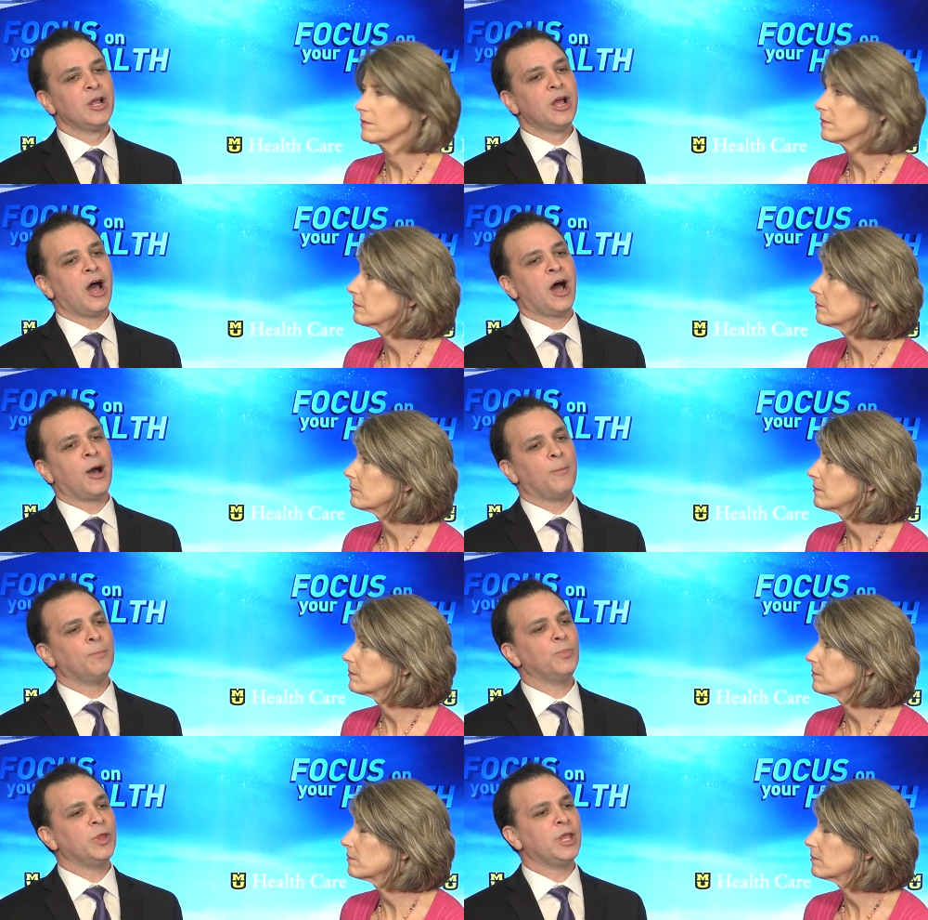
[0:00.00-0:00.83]

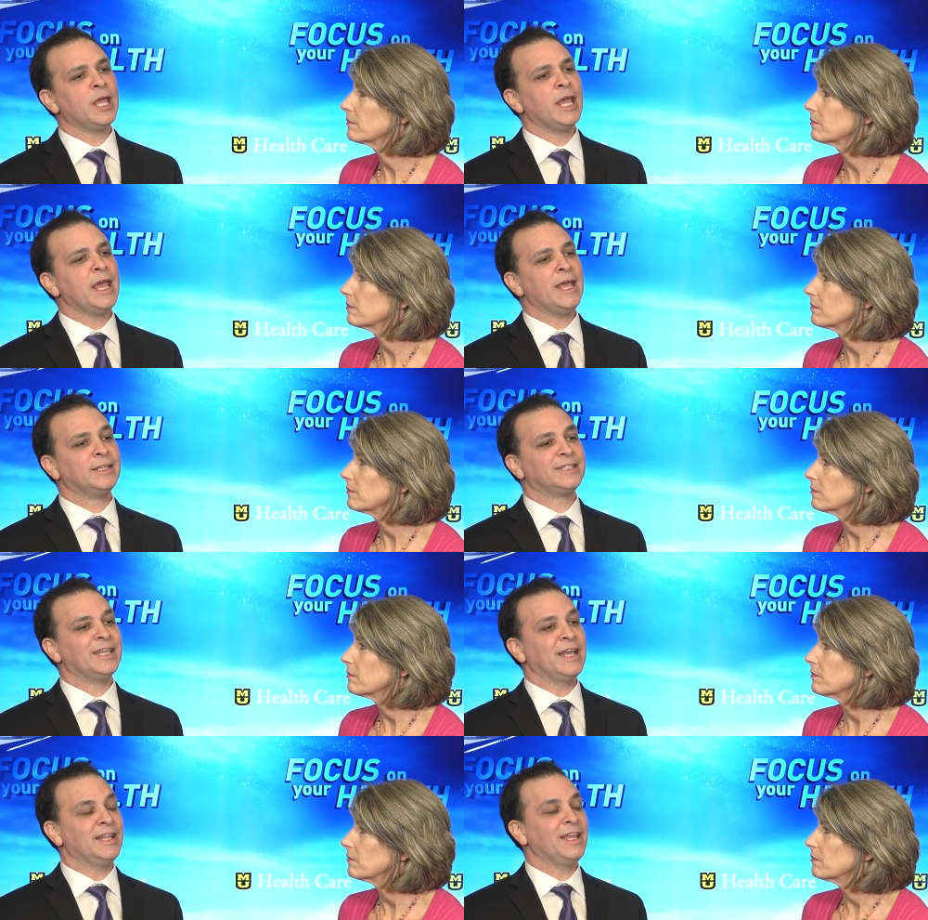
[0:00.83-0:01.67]
Speaker 1: Um, it, it,
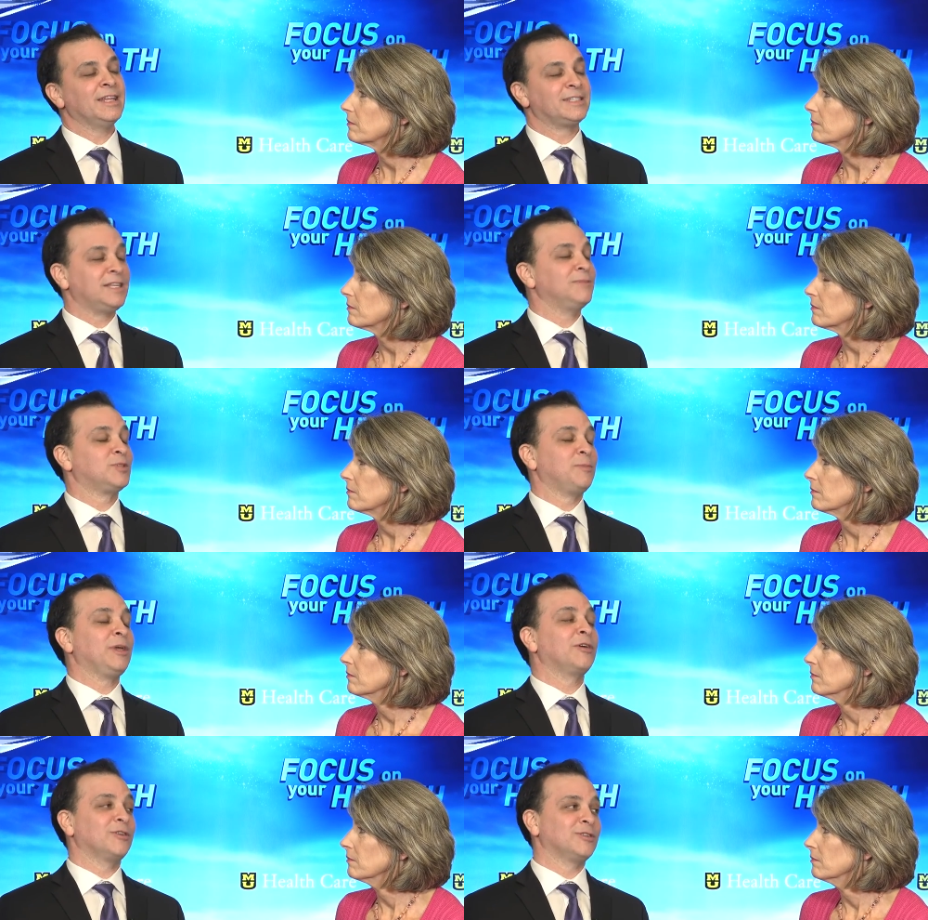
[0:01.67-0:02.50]
it, it, seems to be
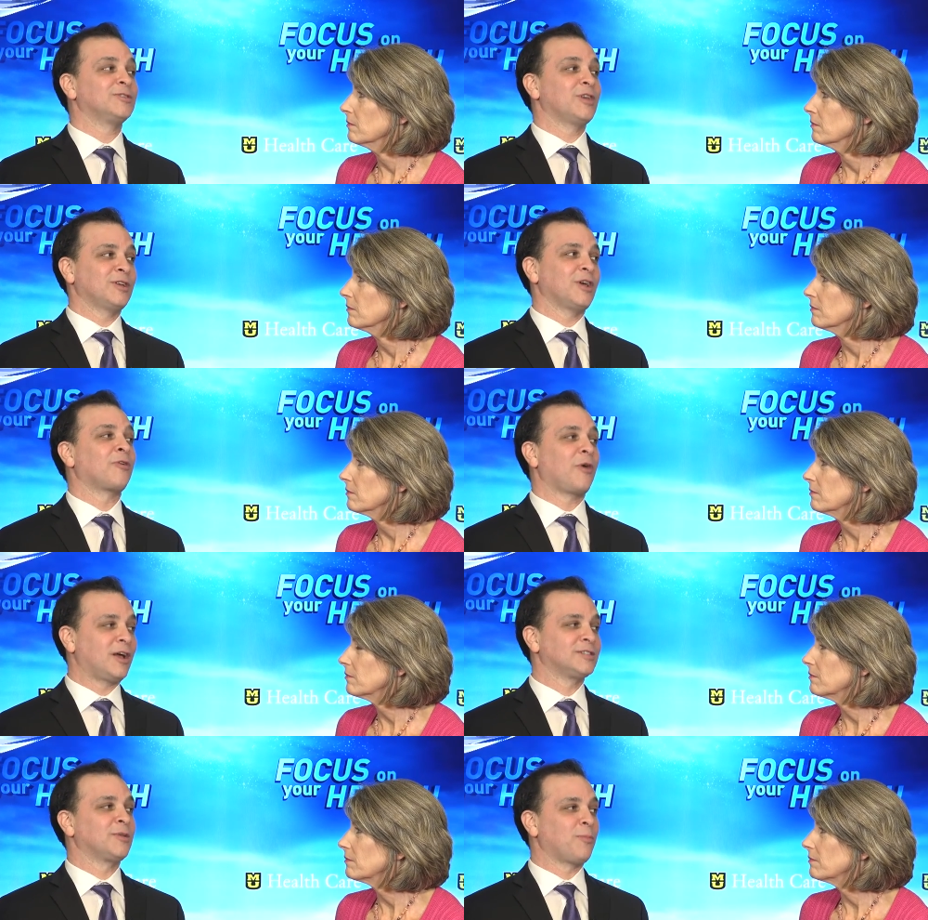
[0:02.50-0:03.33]
good uh,
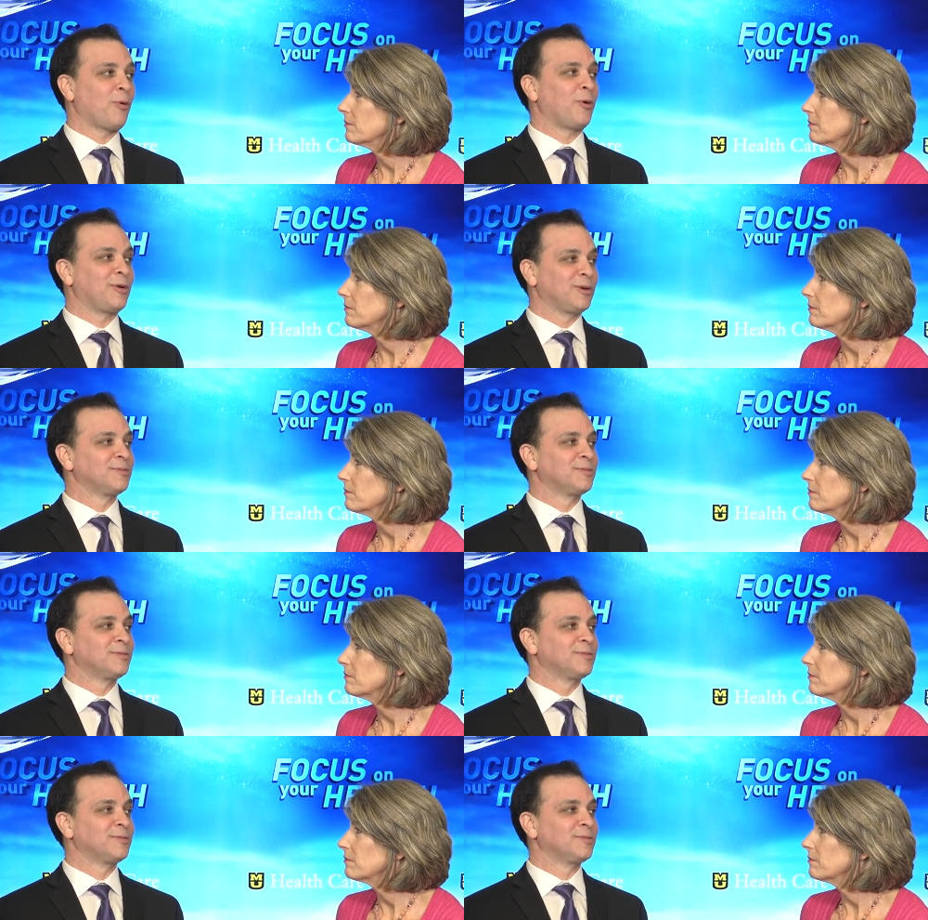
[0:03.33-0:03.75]
across the board.